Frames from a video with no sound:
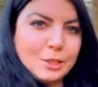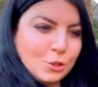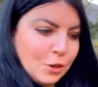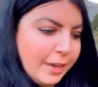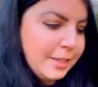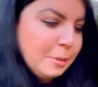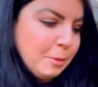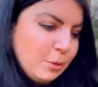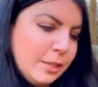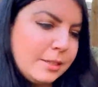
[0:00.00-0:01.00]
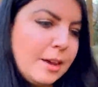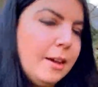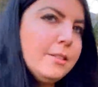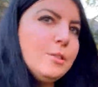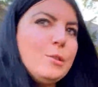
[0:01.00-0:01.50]
trying to build his
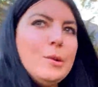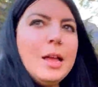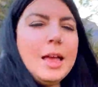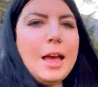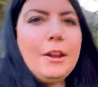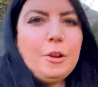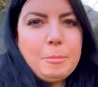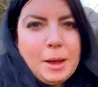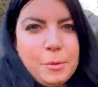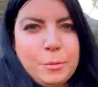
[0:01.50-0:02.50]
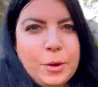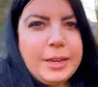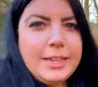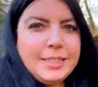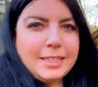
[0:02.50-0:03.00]
castle, and no matter what
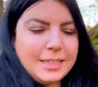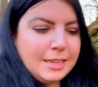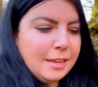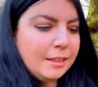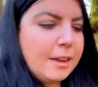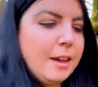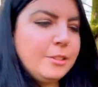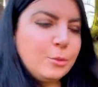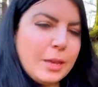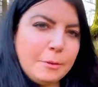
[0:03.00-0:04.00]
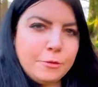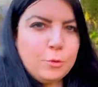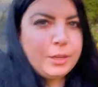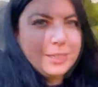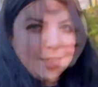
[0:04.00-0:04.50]
he did, the castle kept
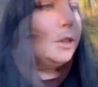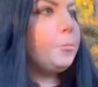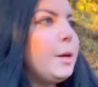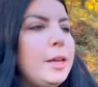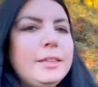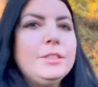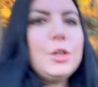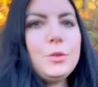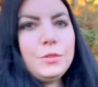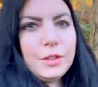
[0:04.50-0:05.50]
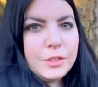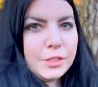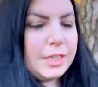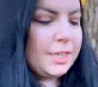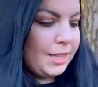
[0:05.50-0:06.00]
falling down. So Merlin told
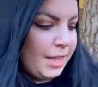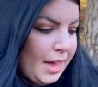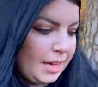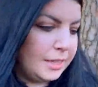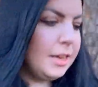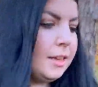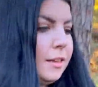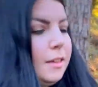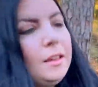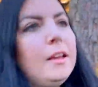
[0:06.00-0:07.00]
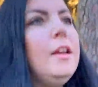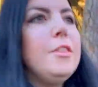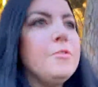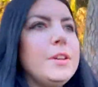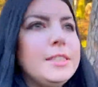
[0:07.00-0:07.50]
Vortigern that
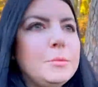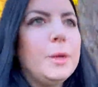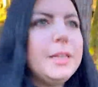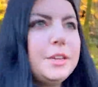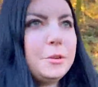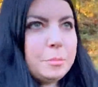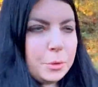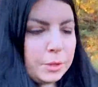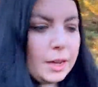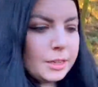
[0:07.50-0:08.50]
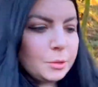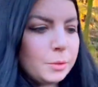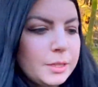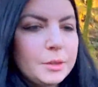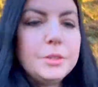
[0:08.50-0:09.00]
the reason why he couldn't build a castle
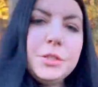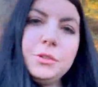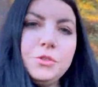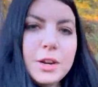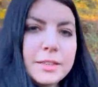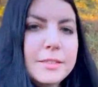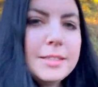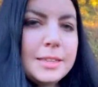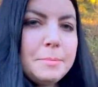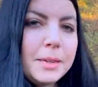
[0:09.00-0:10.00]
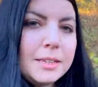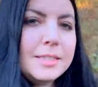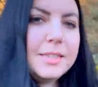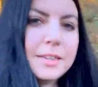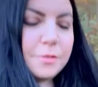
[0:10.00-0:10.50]
was there were 2 dragons sleeping
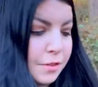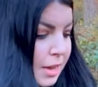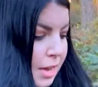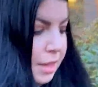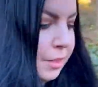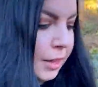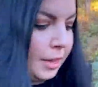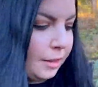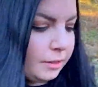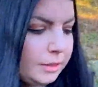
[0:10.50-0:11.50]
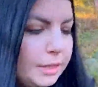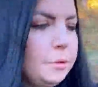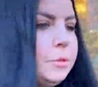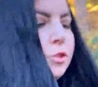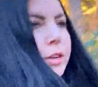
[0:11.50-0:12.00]
underneath the hill that he
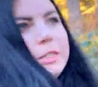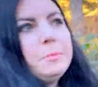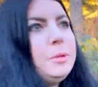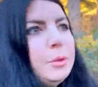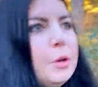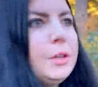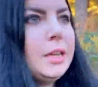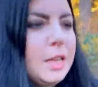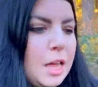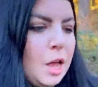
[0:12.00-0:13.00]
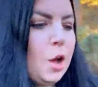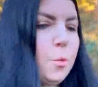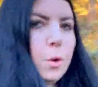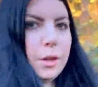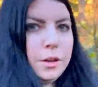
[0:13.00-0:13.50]
was trying to build on.
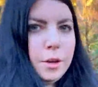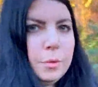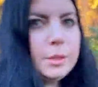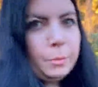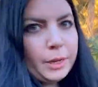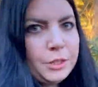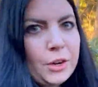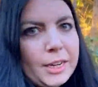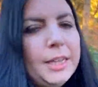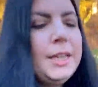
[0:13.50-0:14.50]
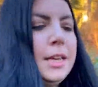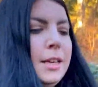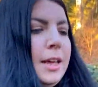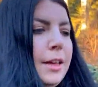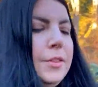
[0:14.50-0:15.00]
One was a white dragon
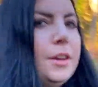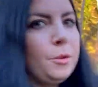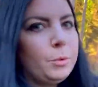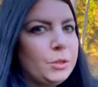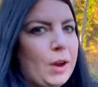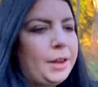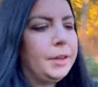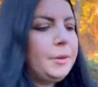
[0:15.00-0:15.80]
and the other was a red.